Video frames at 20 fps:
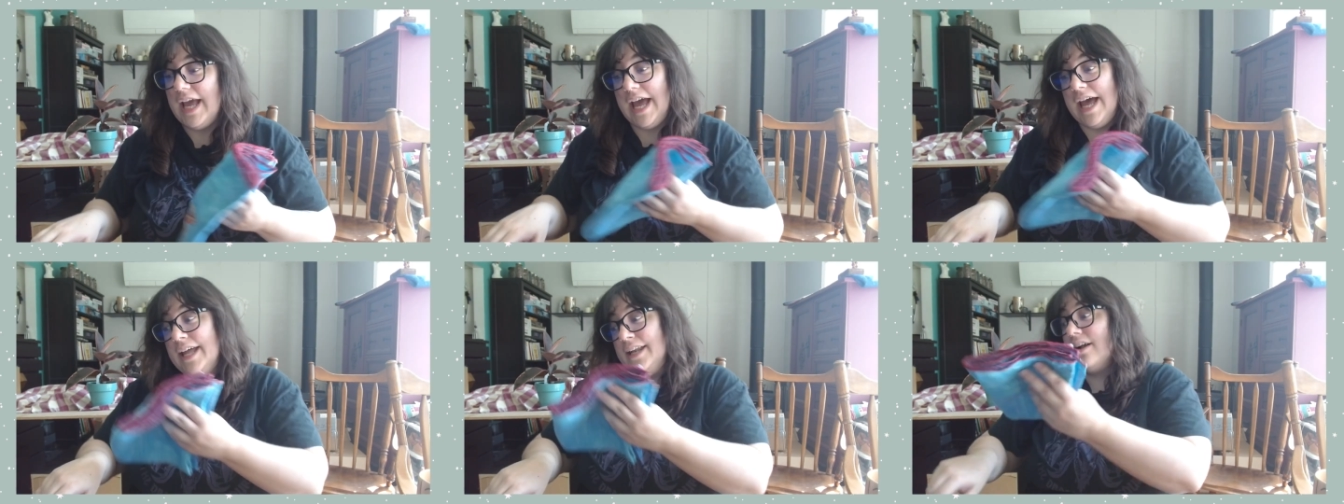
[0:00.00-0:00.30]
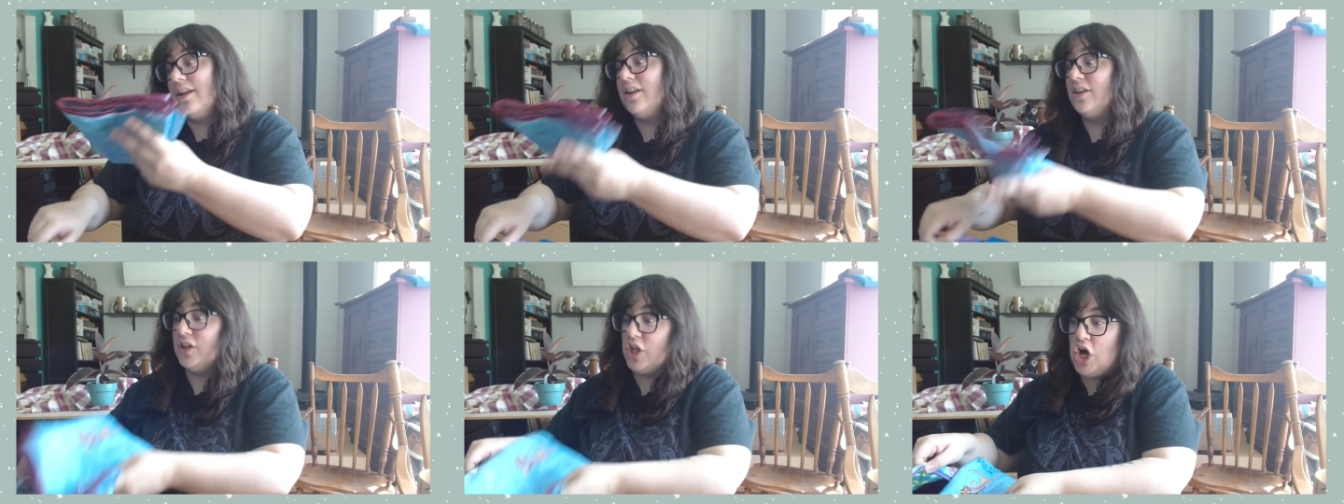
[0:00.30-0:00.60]
And
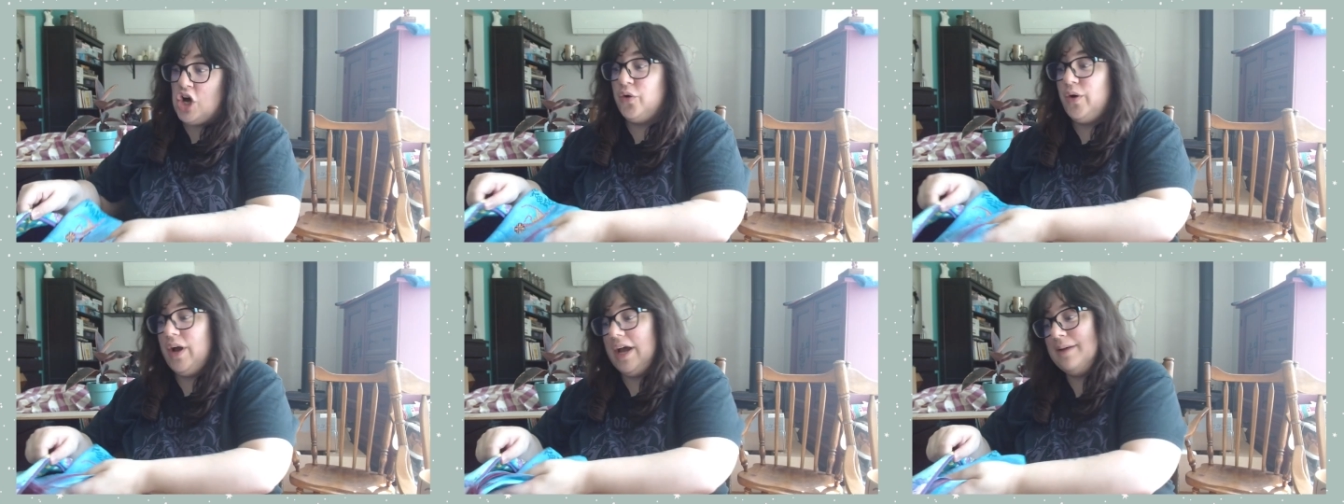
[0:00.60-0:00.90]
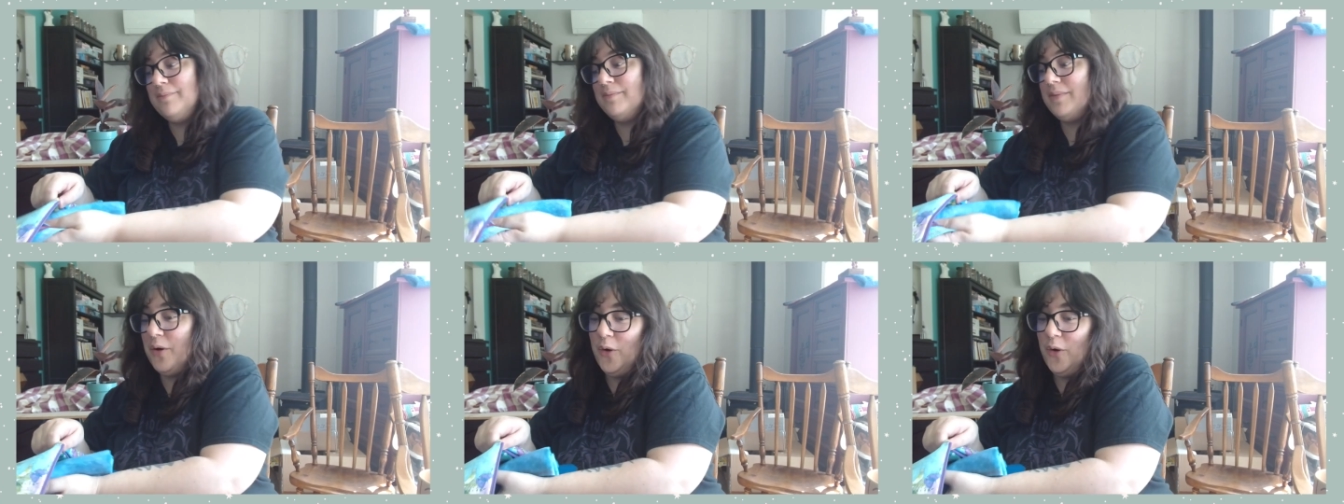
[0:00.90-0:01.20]
lo
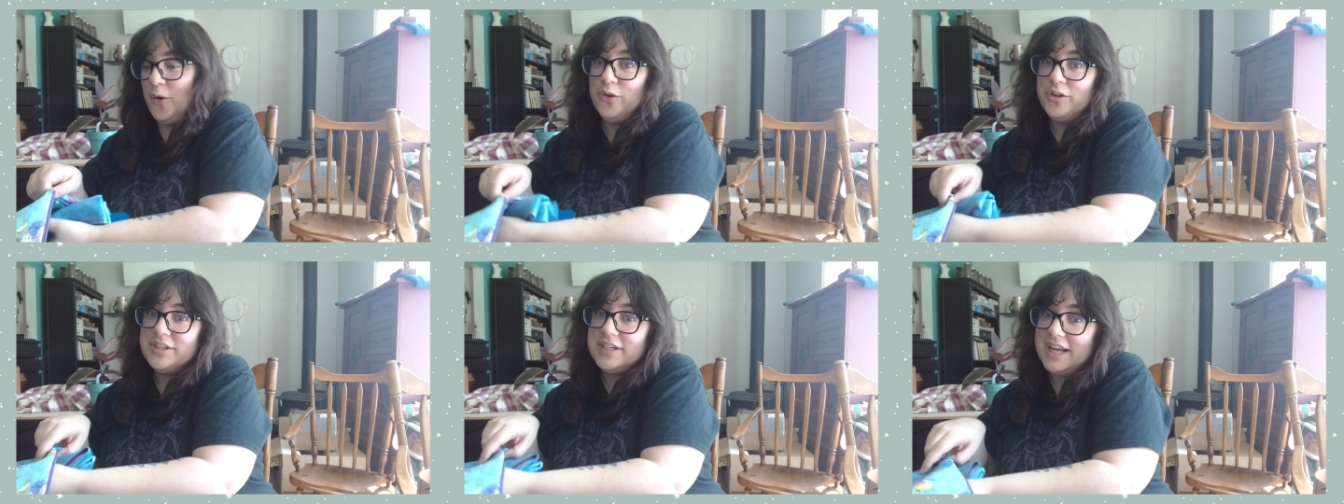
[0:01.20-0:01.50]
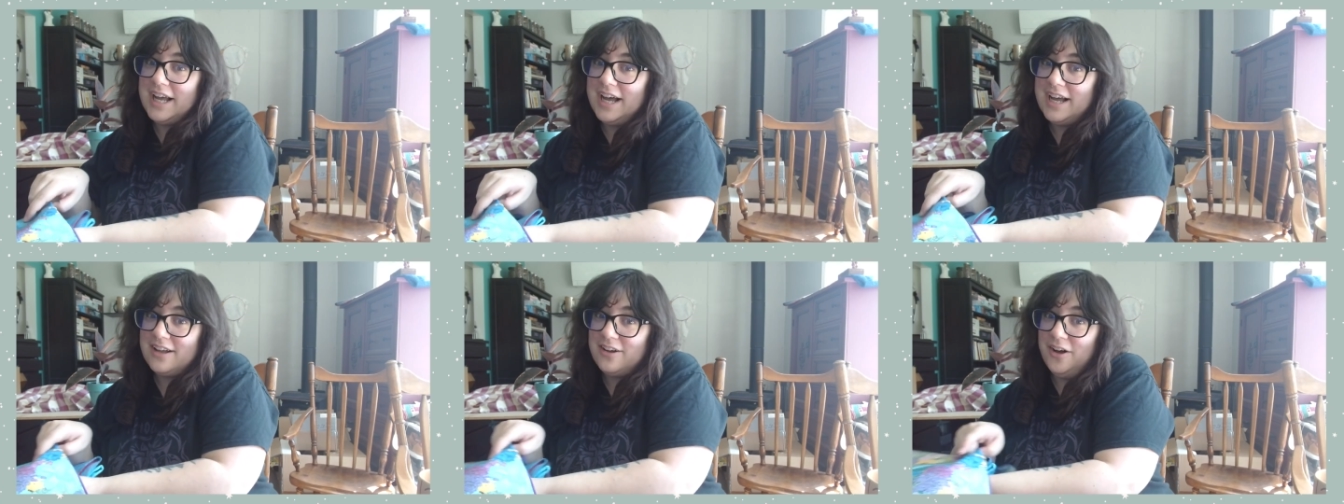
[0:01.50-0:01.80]
and behold, it
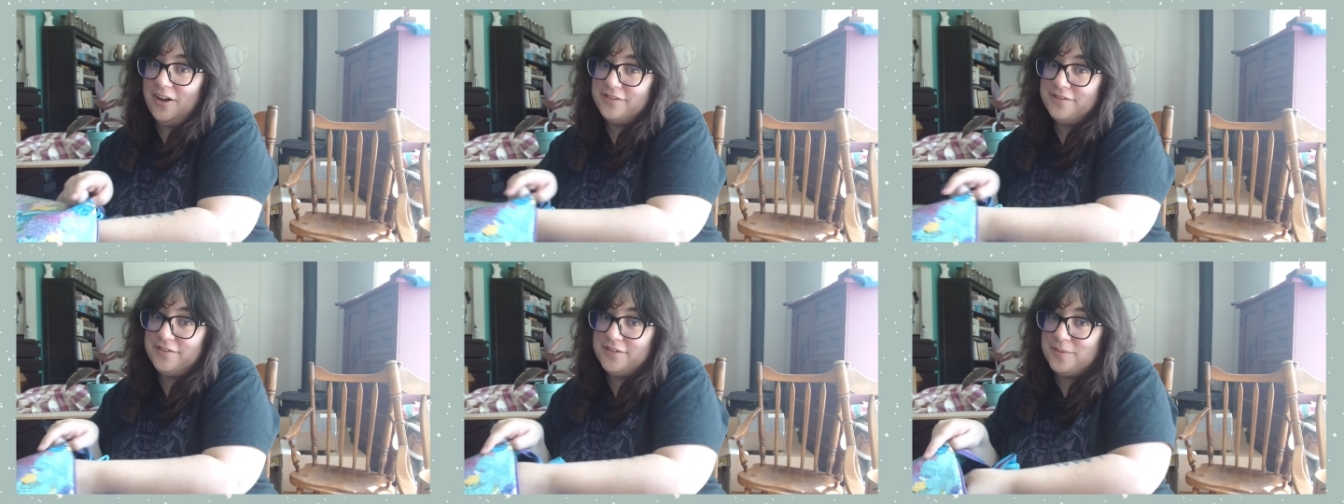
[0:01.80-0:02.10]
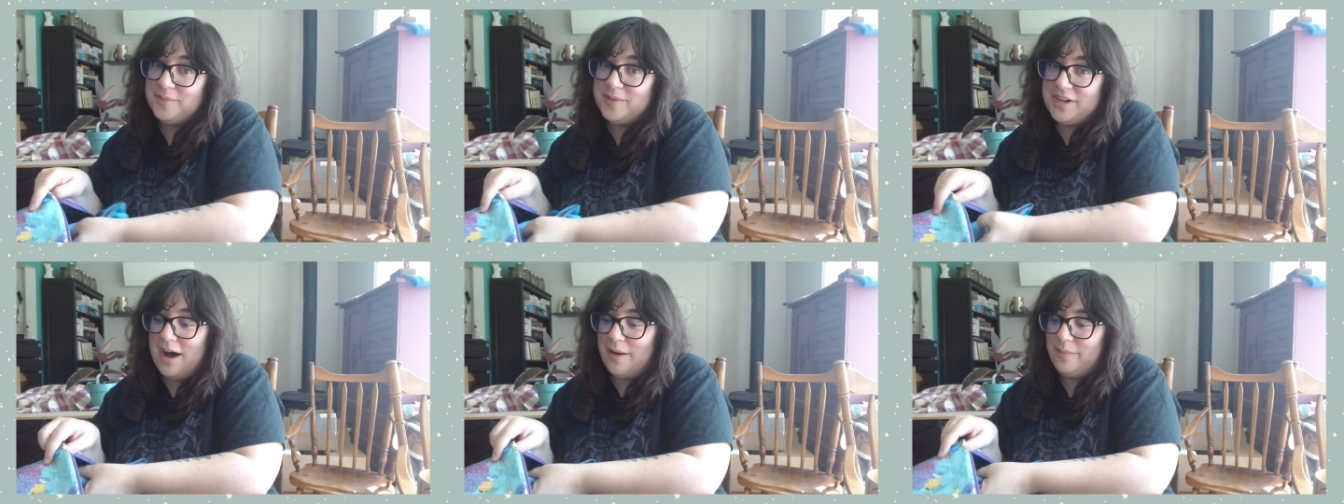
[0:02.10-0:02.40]
got called for
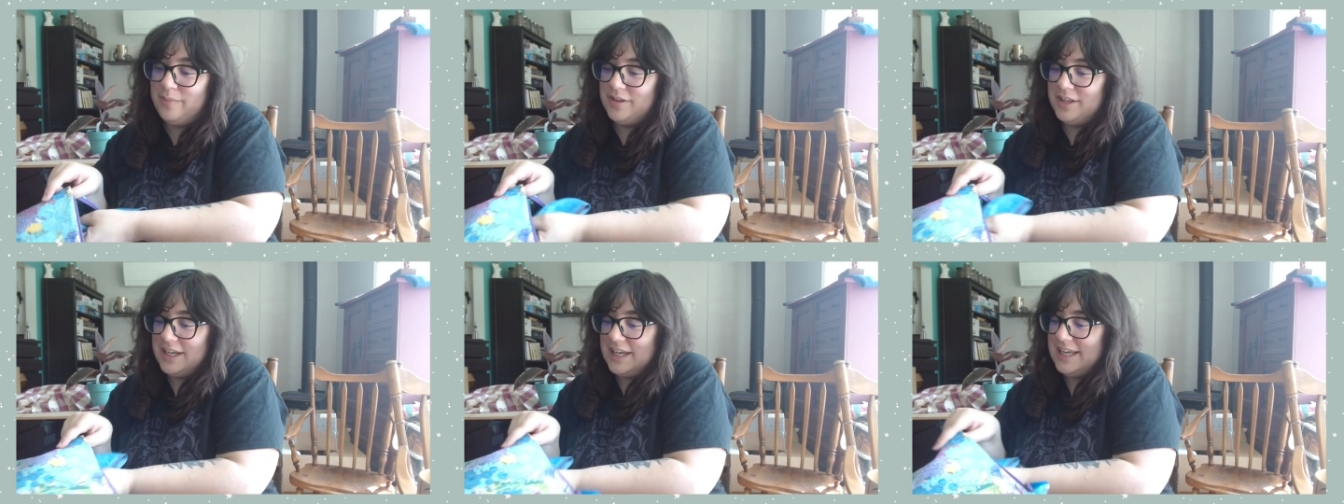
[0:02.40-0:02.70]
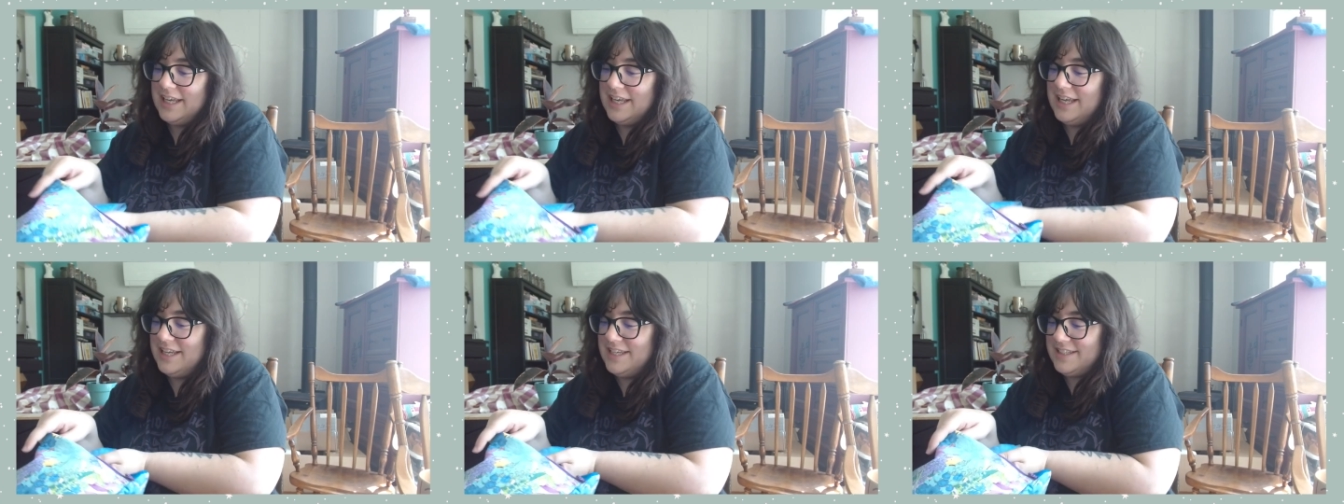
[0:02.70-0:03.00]

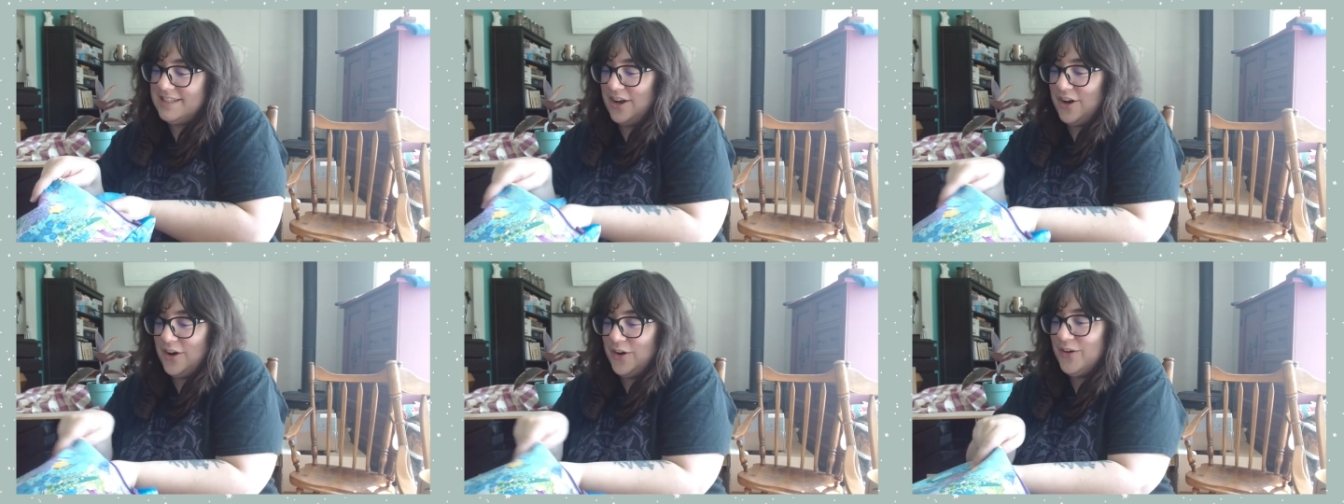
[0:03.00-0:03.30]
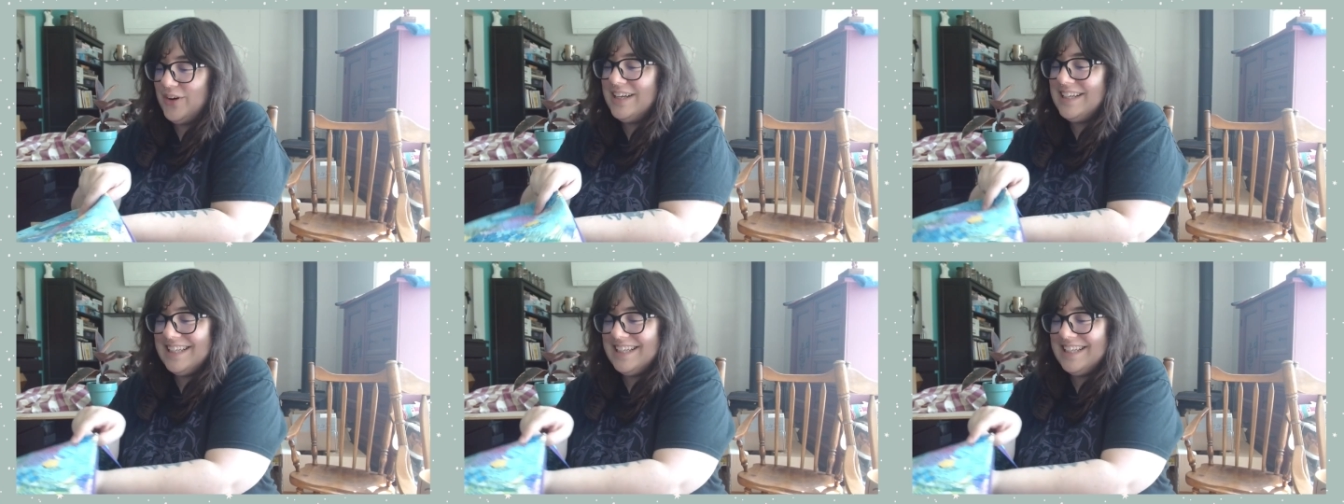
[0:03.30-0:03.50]
Monopoly. So